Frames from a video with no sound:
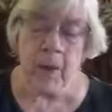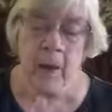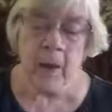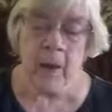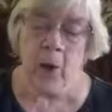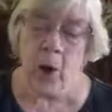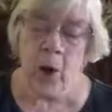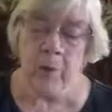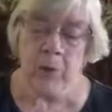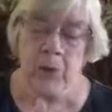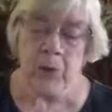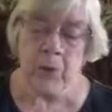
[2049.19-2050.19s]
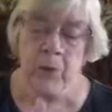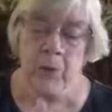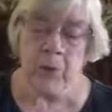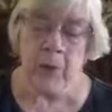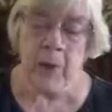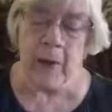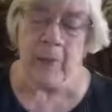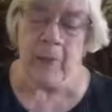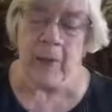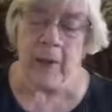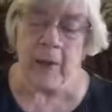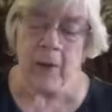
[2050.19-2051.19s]
Edgar Harbinger flew out of
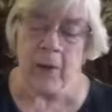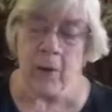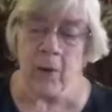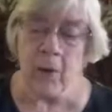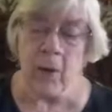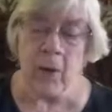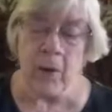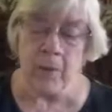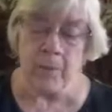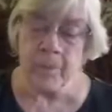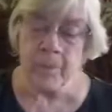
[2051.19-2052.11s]
Atlanta on